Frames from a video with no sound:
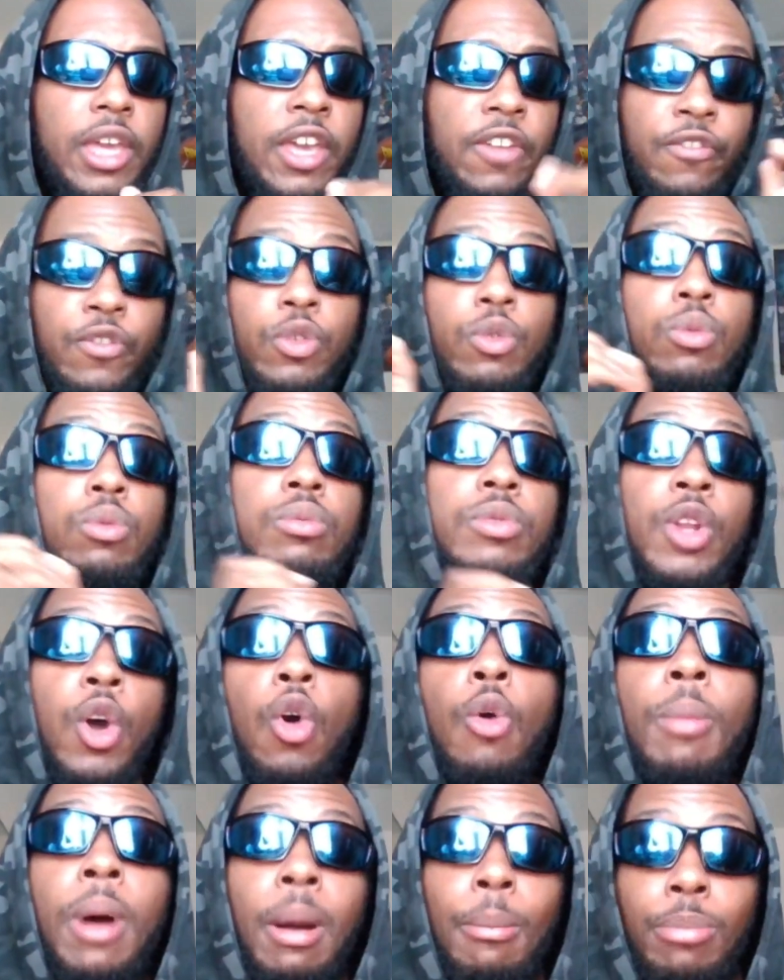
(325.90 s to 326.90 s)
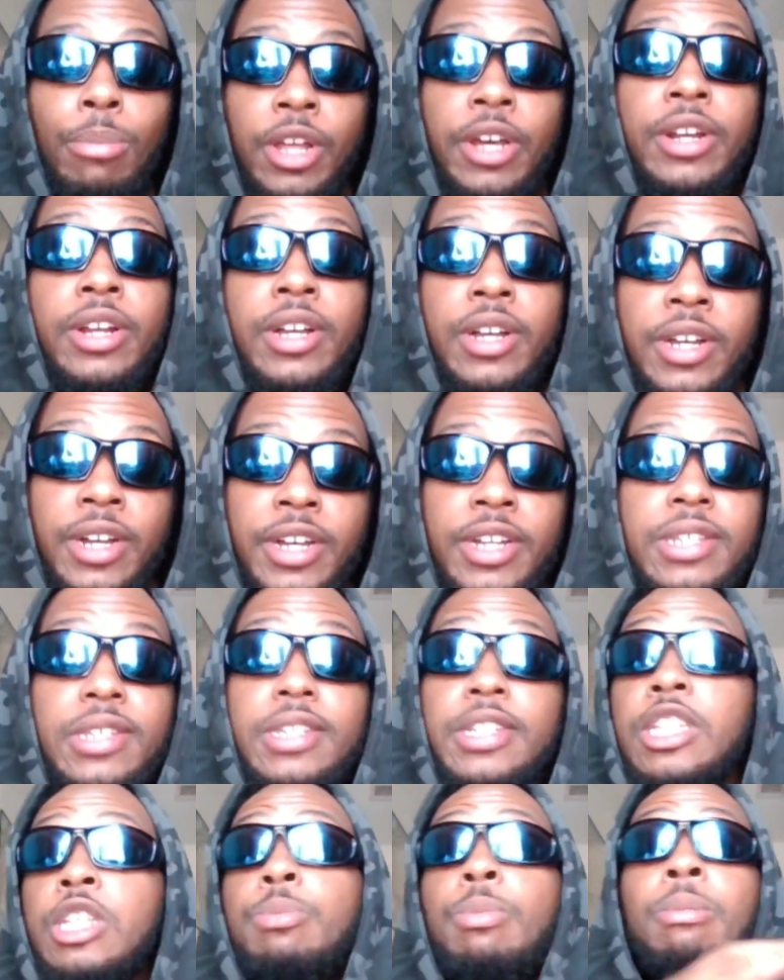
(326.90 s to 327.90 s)
if you know about Blood and
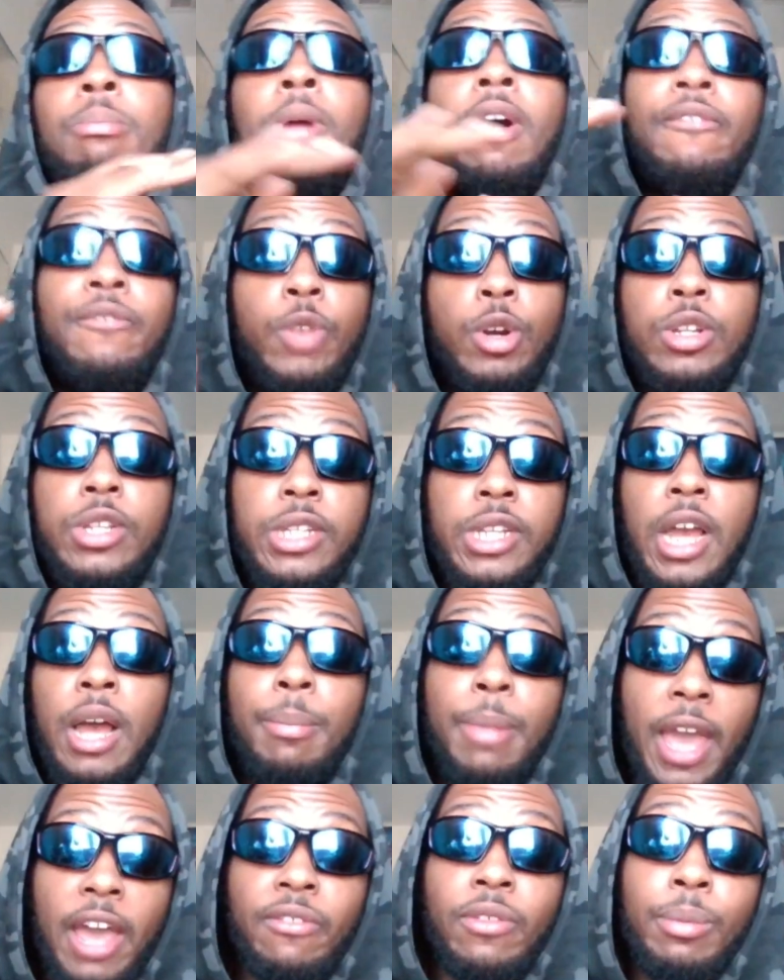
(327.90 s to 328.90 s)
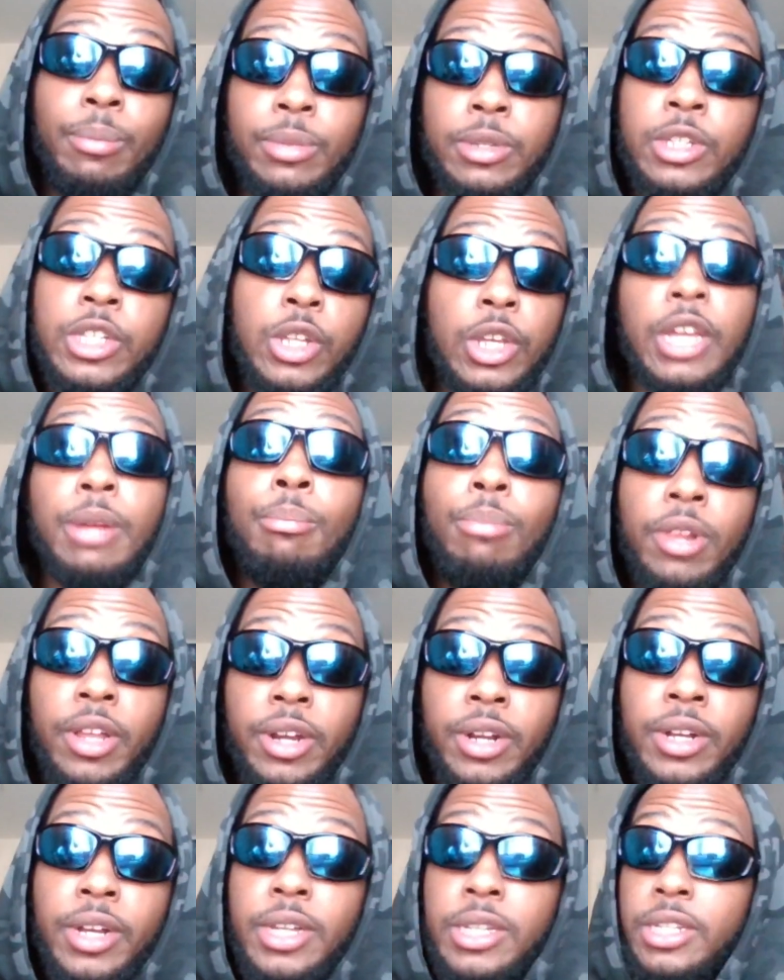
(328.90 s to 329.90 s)
Guts, this will be my first time having seeing
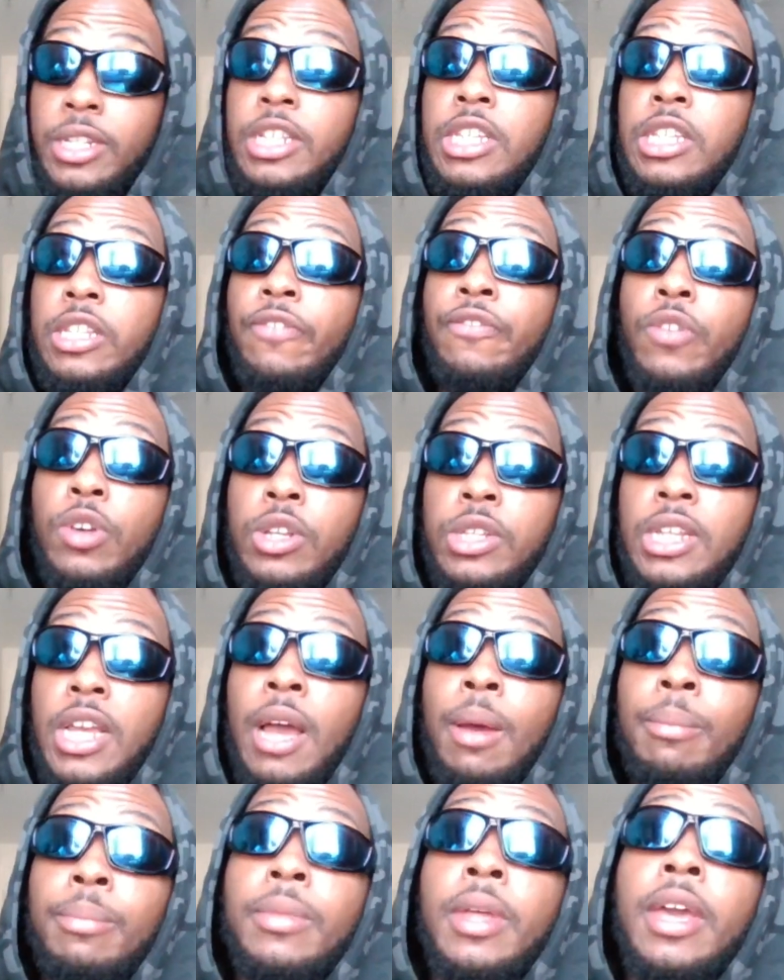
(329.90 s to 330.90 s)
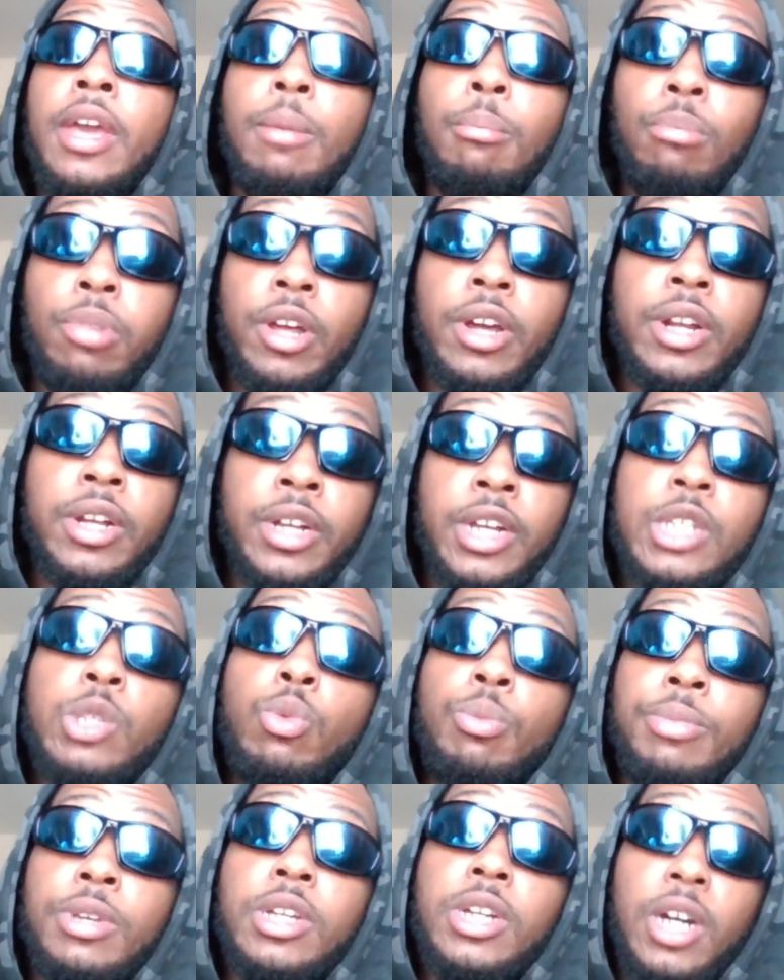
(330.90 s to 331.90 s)
Blood and Guts, and this is the first time Blood and Guts
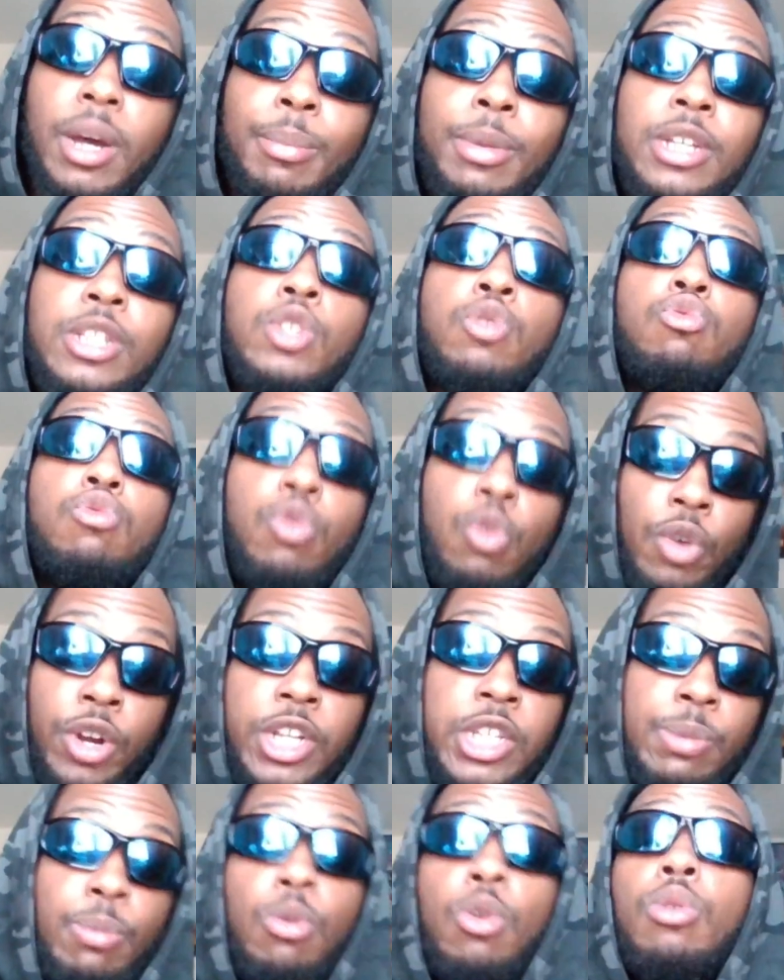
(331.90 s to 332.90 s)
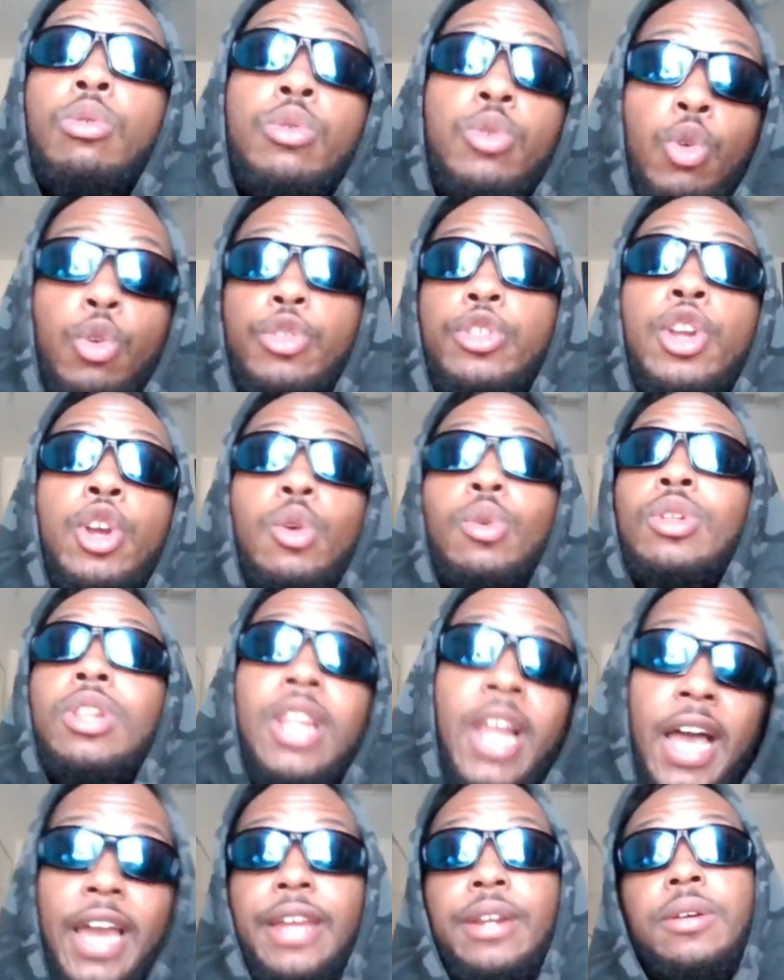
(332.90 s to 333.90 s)
will be coming to Greensboro, North
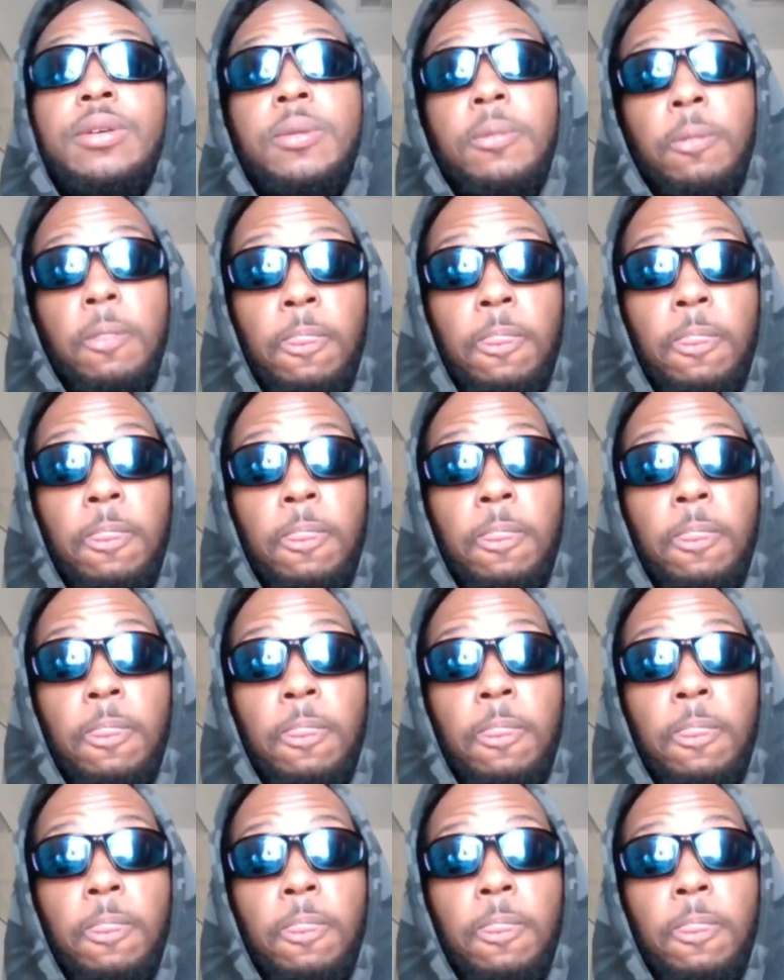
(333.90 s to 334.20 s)
Carolina.